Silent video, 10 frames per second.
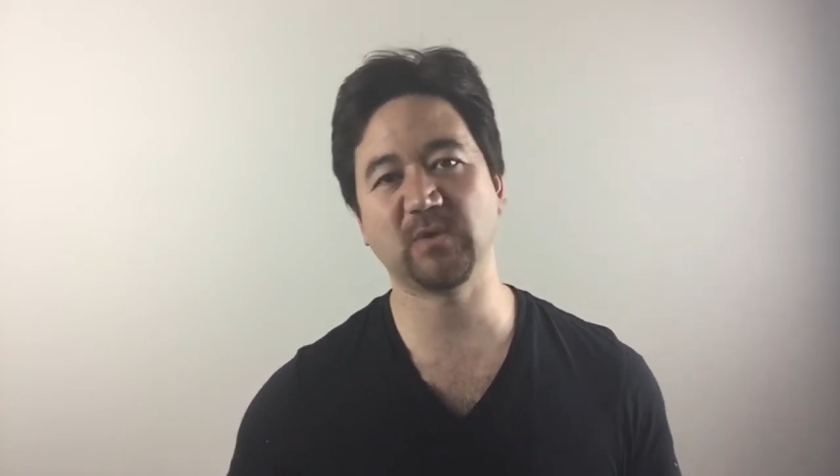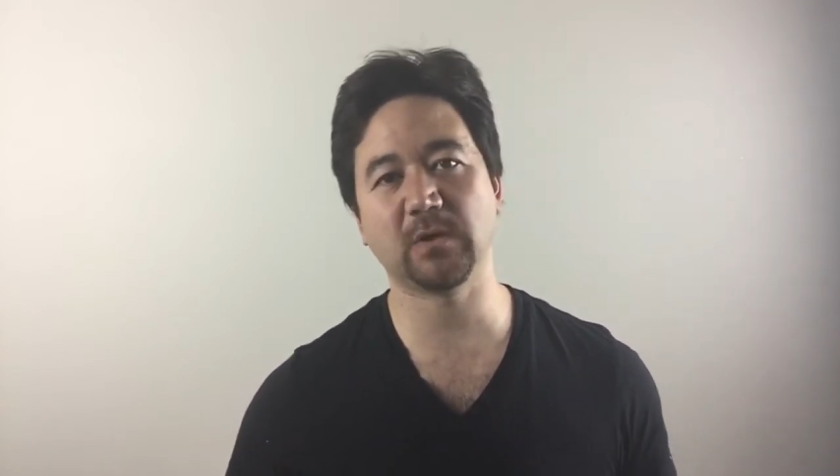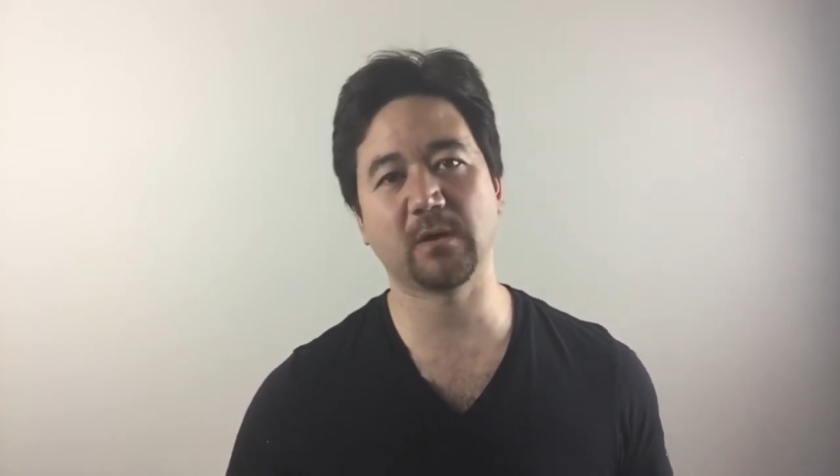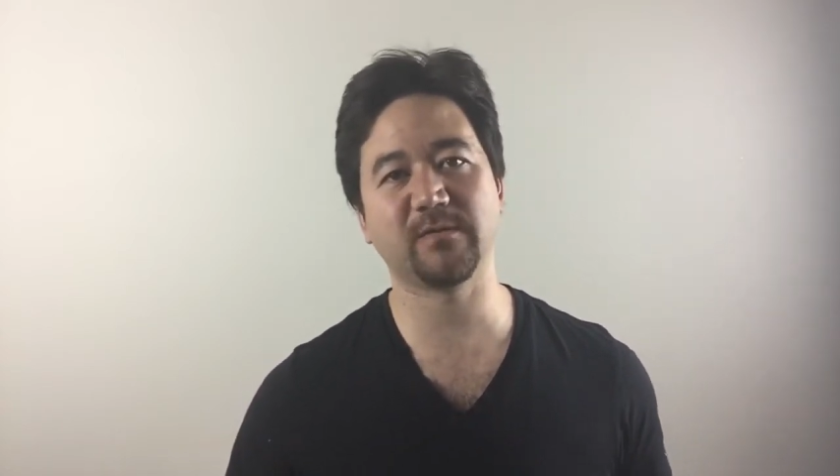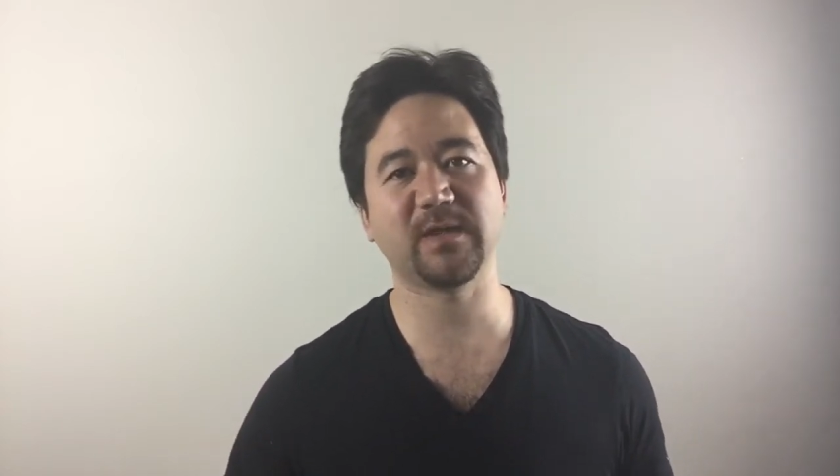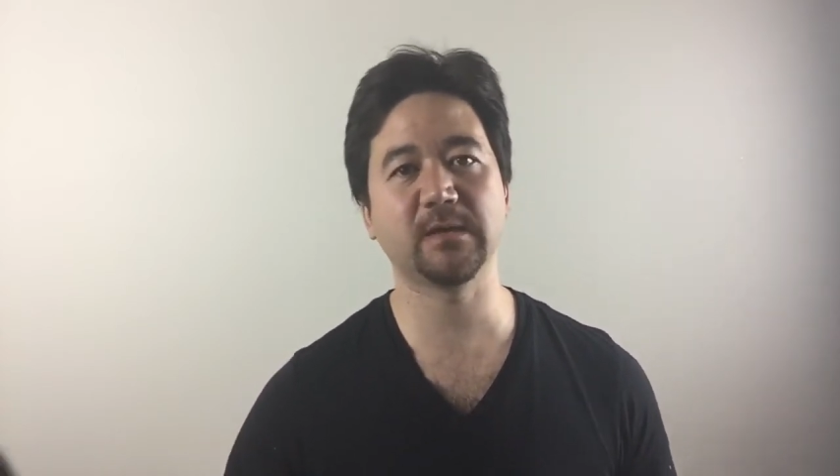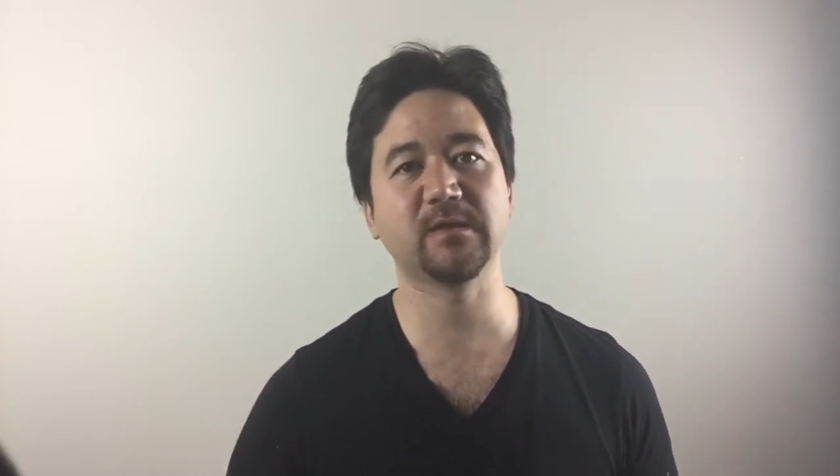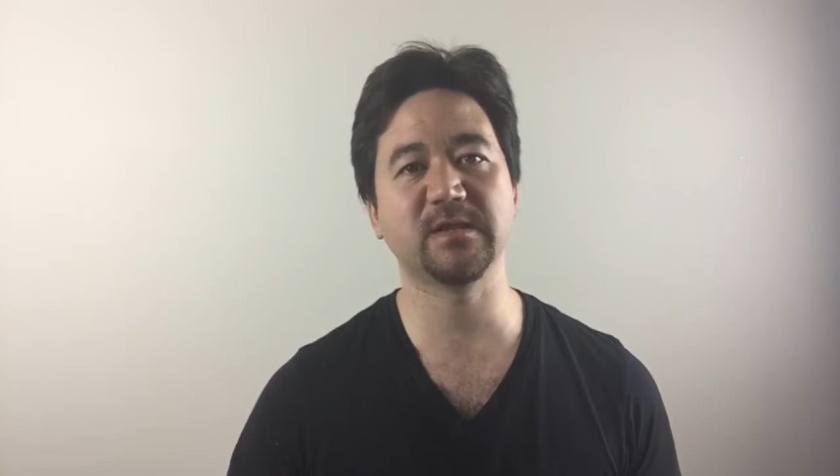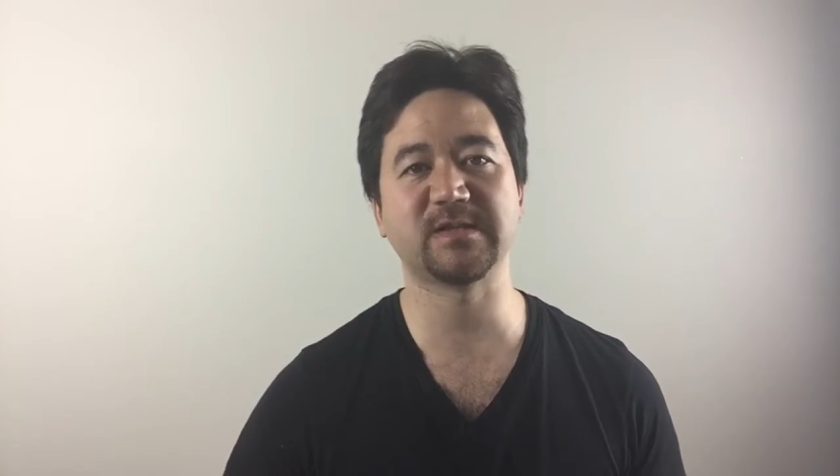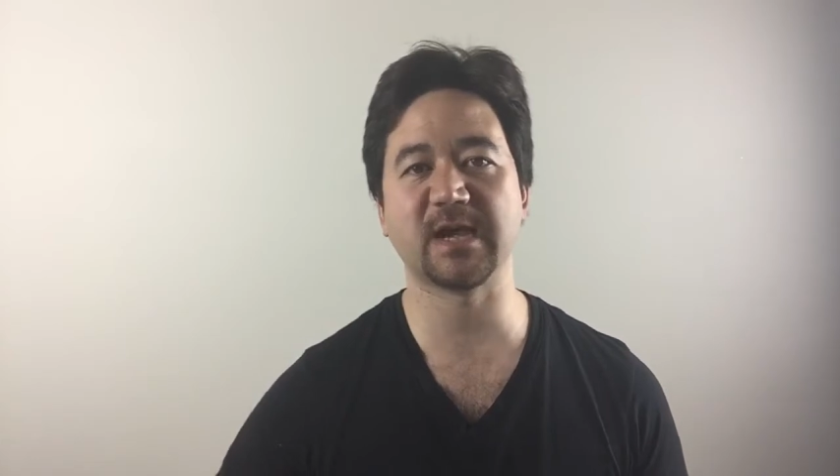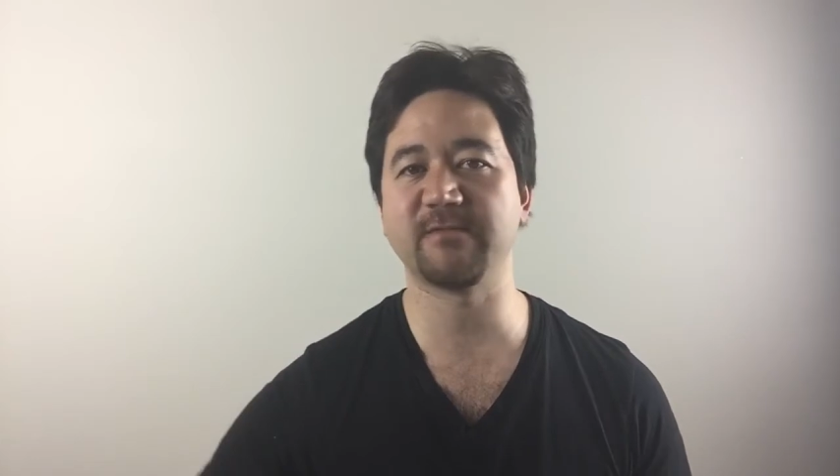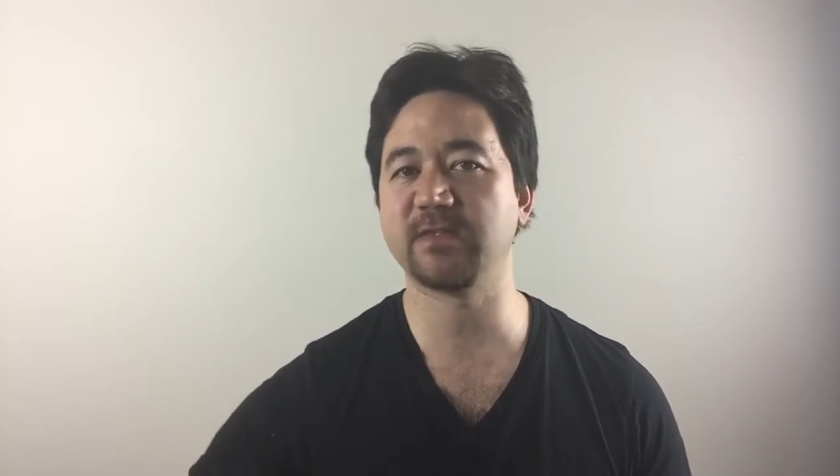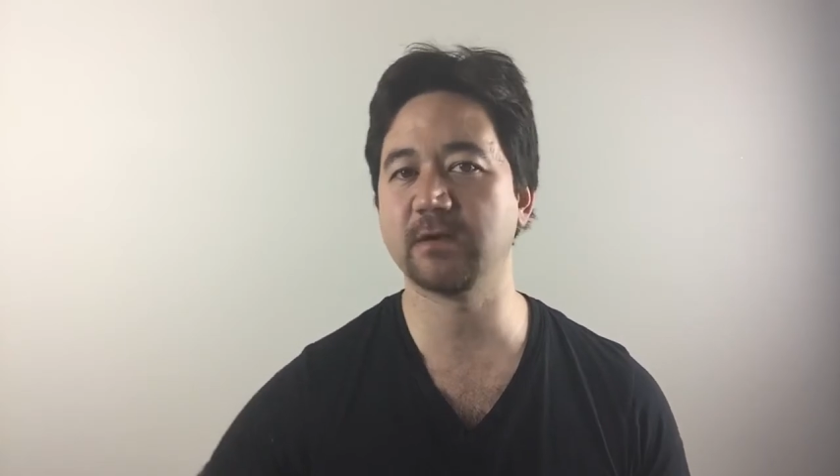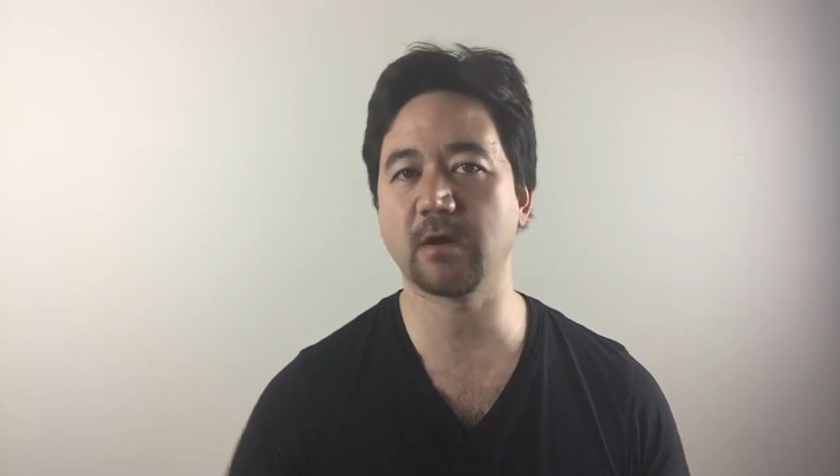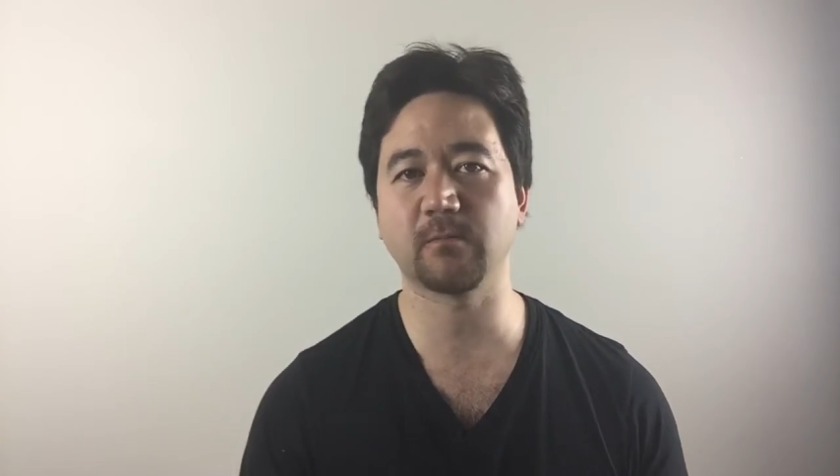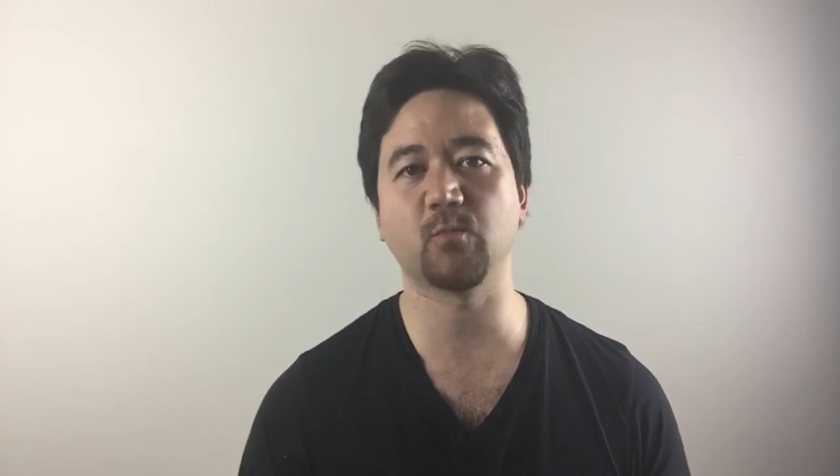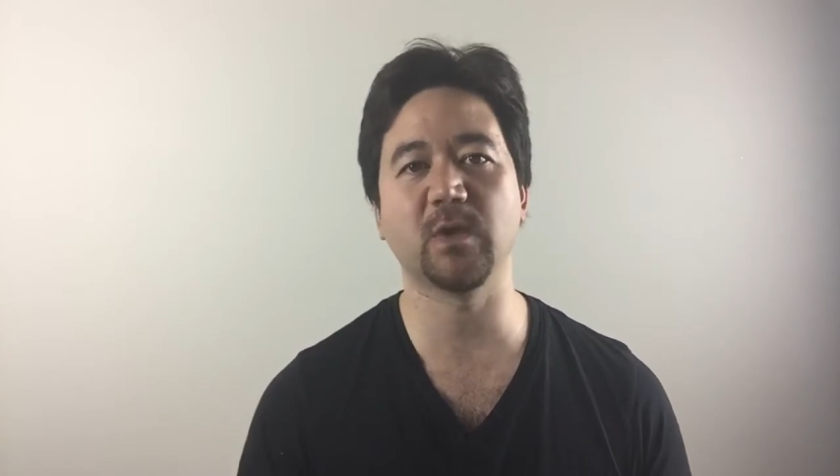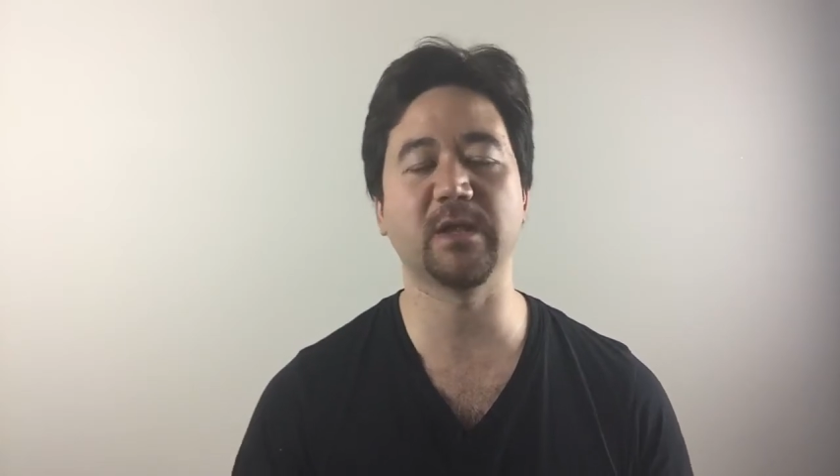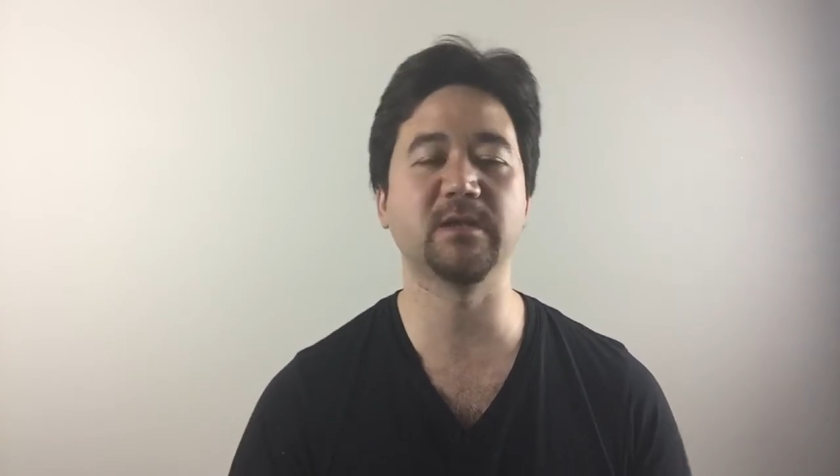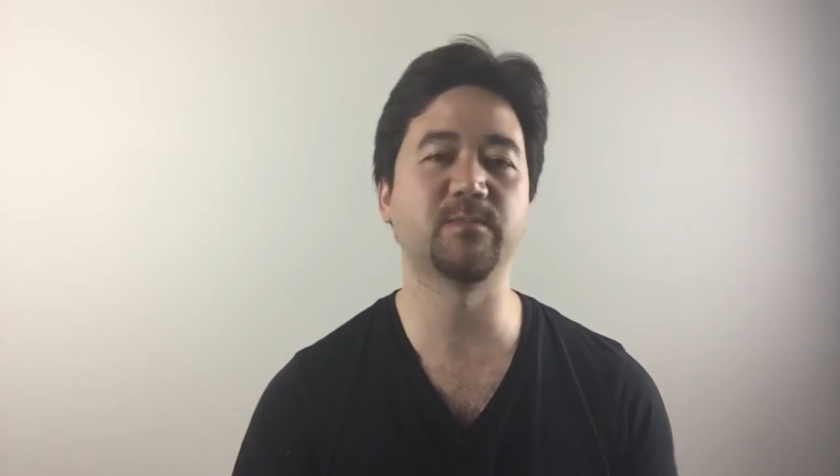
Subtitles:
at the end of the day, if they're not willing